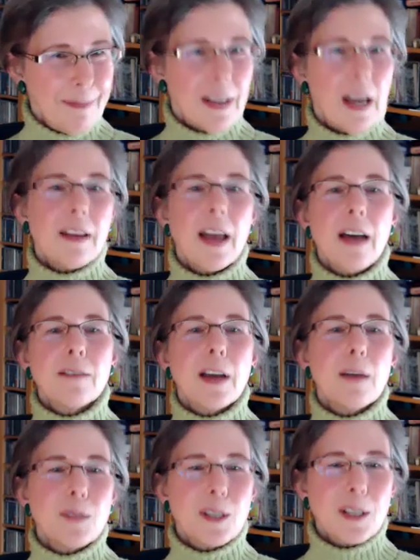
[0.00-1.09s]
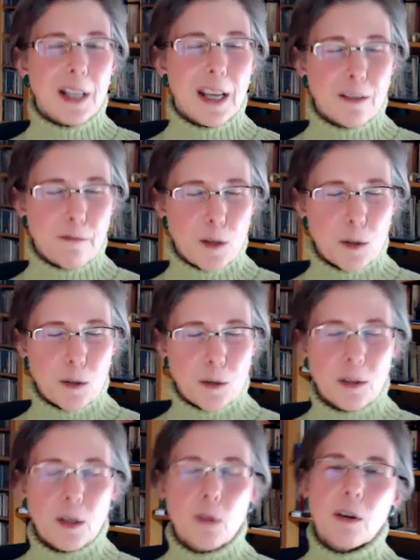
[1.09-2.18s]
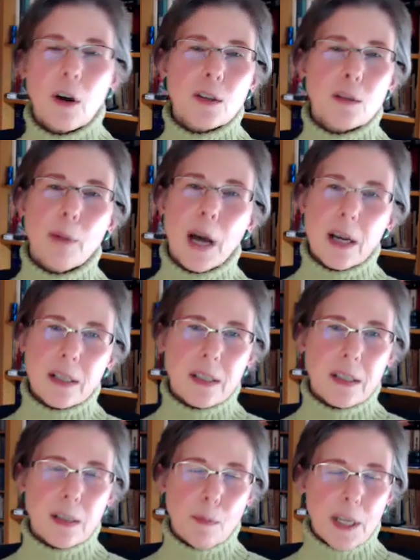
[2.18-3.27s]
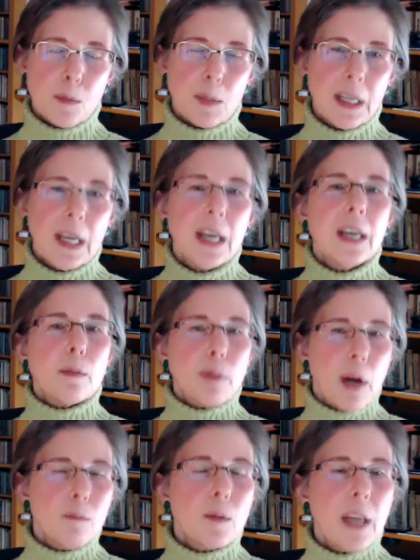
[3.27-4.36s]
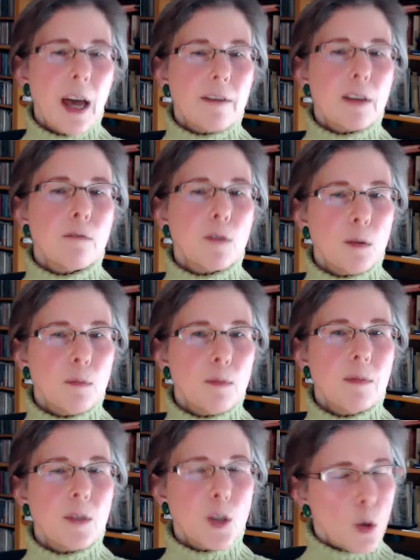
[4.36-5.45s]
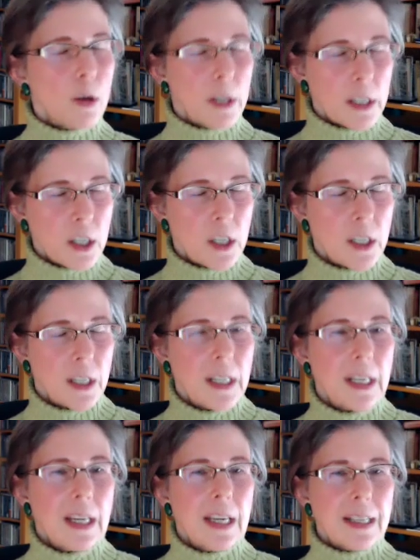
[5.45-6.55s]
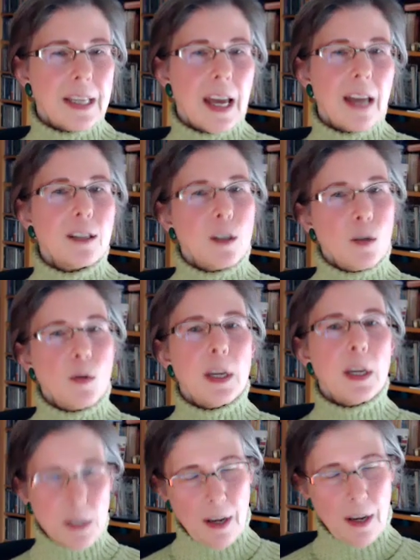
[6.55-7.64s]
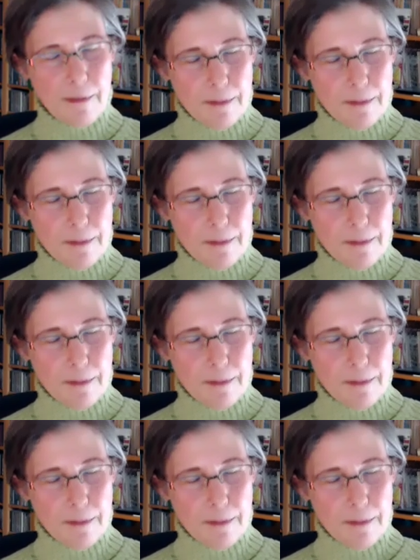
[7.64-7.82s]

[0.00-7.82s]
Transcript: I have kept a select few. So there are some boxes in the basement. The problem with having room storage is that you keep stuff.